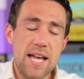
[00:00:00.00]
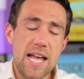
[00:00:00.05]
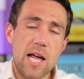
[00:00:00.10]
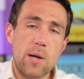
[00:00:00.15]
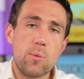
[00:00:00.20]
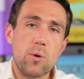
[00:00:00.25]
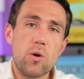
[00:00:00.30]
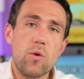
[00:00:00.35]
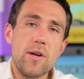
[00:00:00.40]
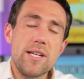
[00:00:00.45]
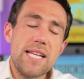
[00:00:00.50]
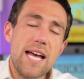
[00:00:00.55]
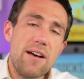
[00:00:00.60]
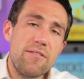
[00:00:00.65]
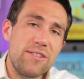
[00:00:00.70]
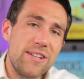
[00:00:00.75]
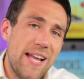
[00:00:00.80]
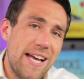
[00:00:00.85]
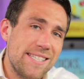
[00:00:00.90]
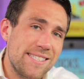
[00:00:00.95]
And we're going to
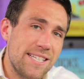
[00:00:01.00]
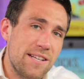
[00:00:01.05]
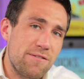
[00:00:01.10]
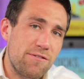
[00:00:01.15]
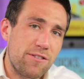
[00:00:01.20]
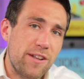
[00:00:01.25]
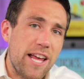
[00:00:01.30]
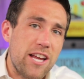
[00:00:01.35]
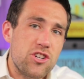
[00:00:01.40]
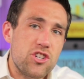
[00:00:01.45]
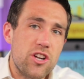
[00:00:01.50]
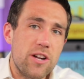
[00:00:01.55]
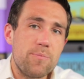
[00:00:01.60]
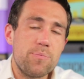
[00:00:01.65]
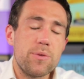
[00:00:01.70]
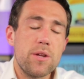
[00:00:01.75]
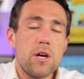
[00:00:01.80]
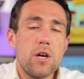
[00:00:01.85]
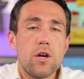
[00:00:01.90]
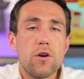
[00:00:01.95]
have less
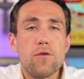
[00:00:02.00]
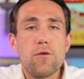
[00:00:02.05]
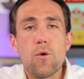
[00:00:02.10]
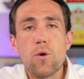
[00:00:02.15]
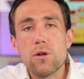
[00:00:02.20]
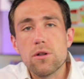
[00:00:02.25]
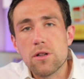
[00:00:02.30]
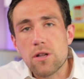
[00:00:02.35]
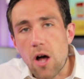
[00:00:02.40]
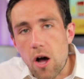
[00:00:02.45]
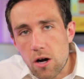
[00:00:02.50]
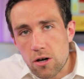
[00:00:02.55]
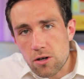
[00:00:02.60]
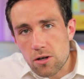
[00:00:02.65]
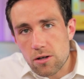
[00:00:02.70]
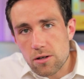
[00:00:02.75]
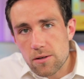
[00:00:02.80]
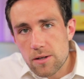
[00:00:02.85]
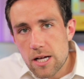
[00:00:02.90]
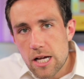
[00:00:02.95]
inflation for
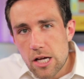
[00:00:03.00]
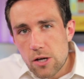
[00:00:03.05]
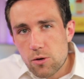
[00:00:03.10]
longer,